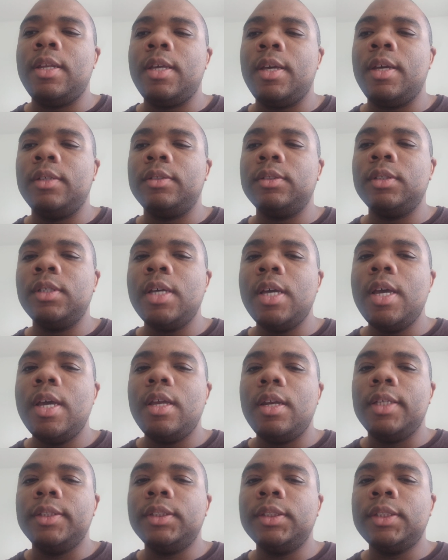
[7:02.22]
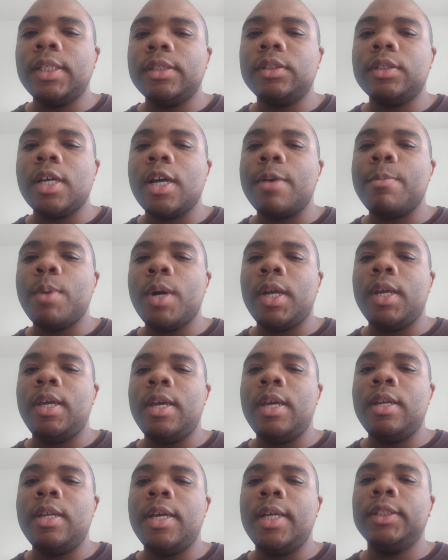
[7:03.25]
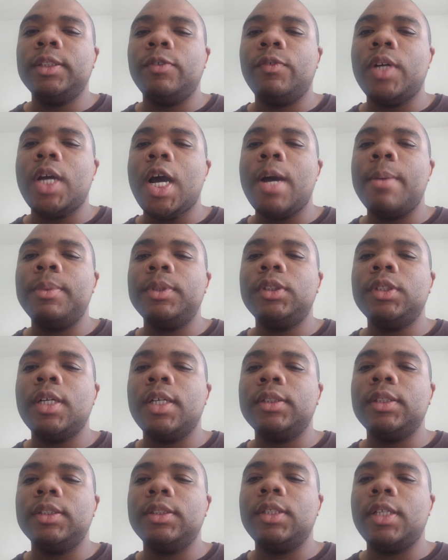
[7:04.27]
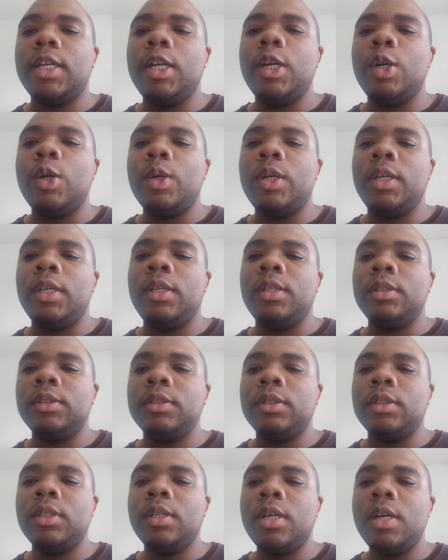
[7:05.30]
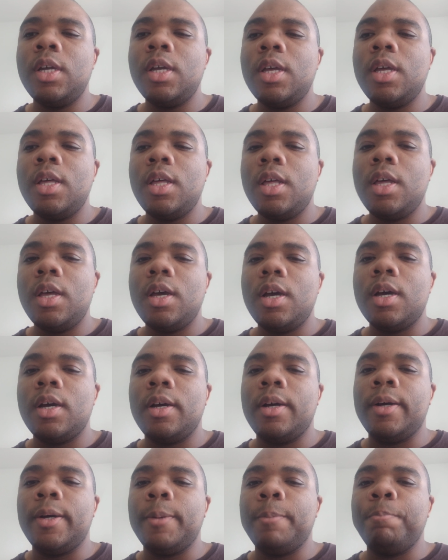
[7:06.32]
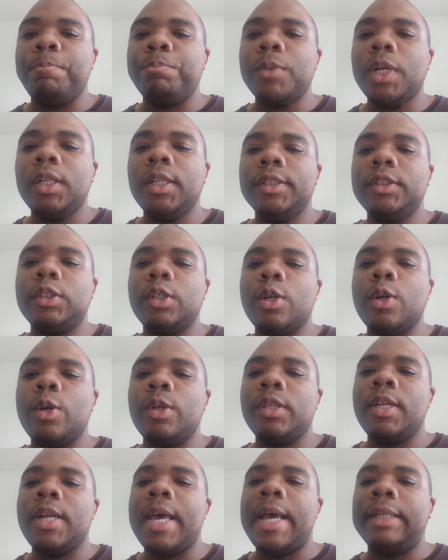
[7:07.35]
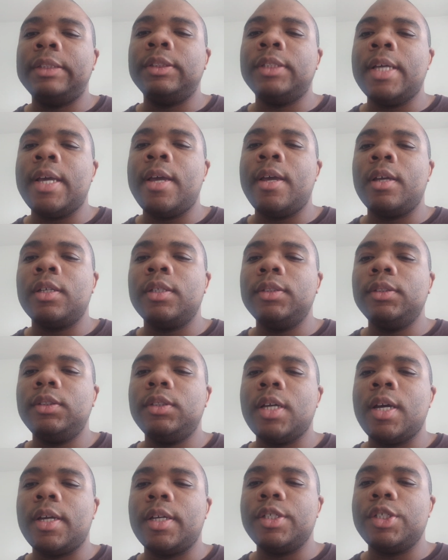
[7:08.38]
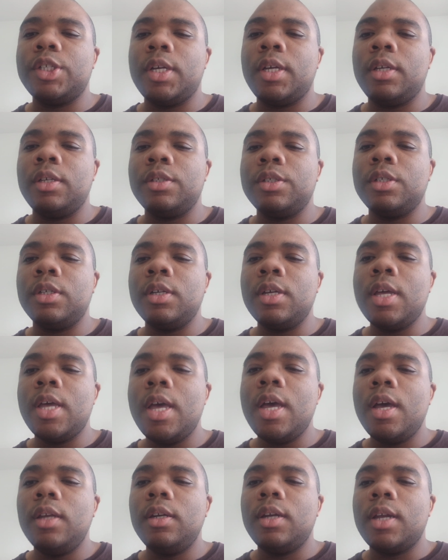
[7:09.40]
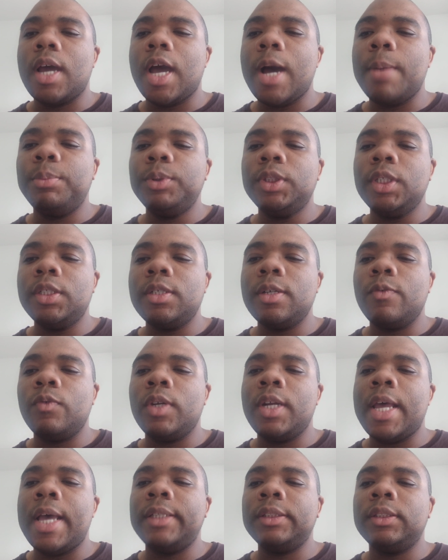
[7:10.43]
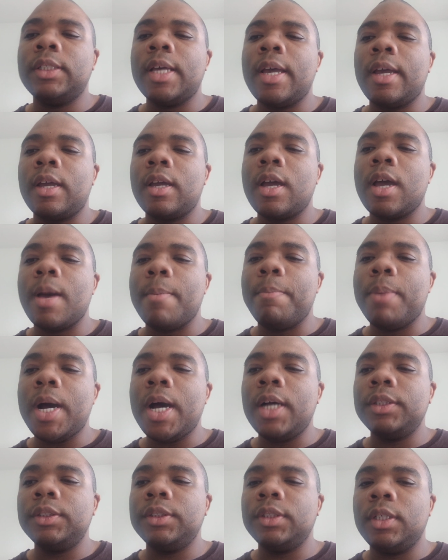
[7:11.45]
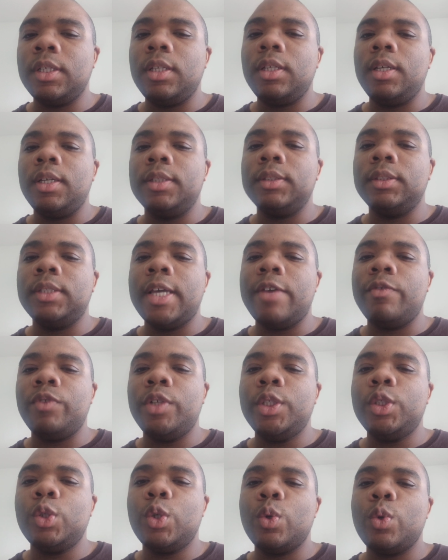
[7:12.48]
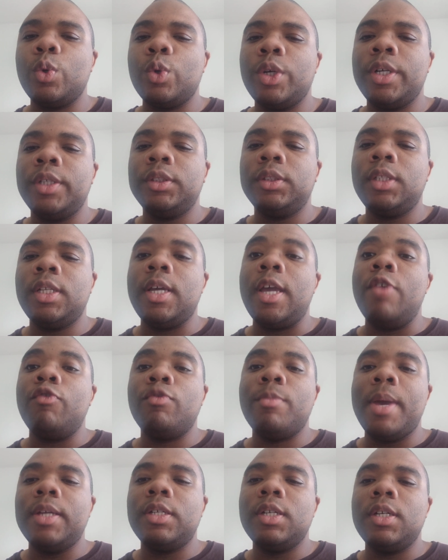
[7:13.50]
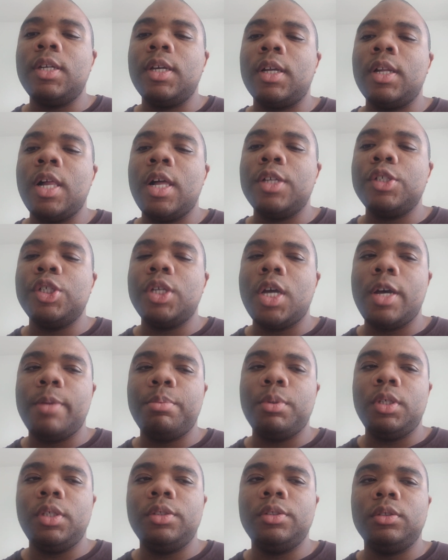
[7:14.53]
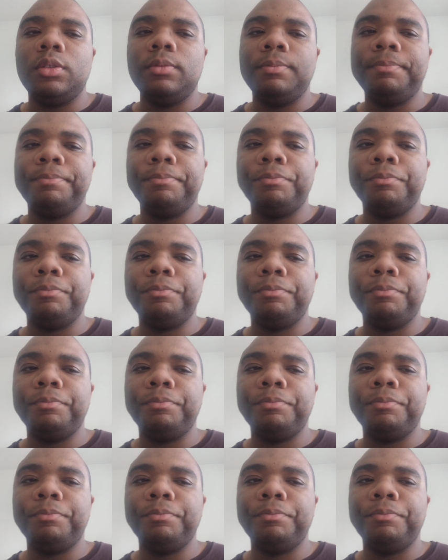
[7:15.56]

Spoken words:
Index. This is a stock market index of the common stocks and securities listed on the NASDAQ Stock Exchange. The composition of the NASDAQ composite is heavily towards the information technology companies.